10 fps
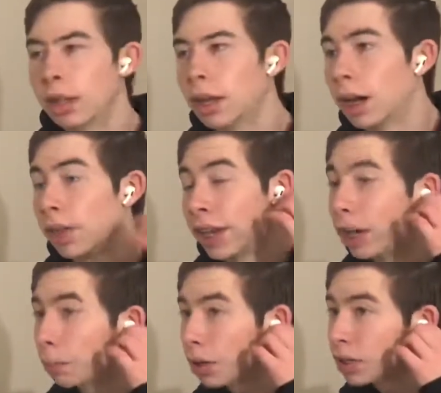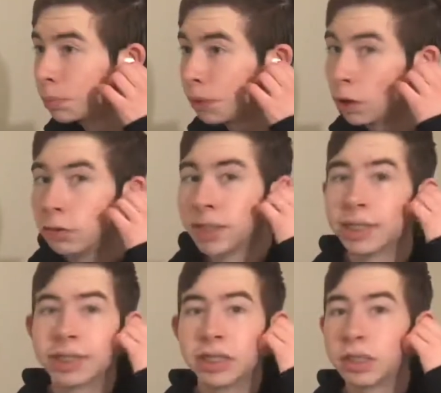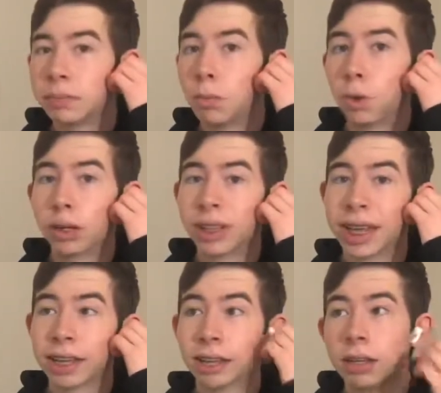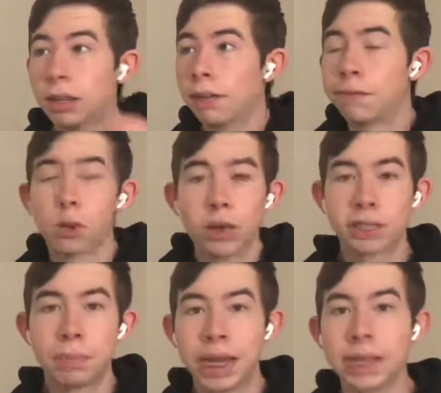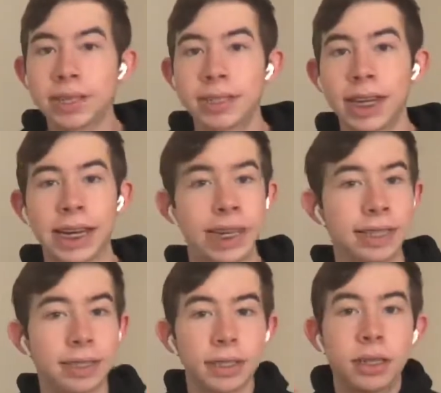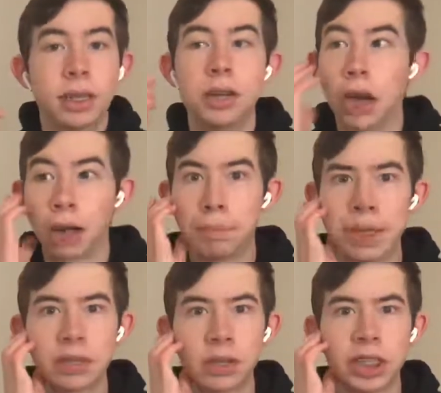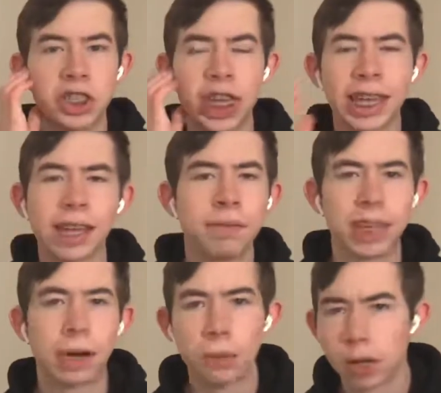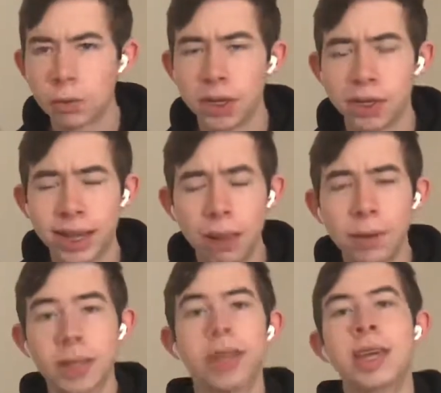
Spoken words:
The AirPods Pro, since it's more like force-based and it's not based on the shaking of the AirPod when you tap it,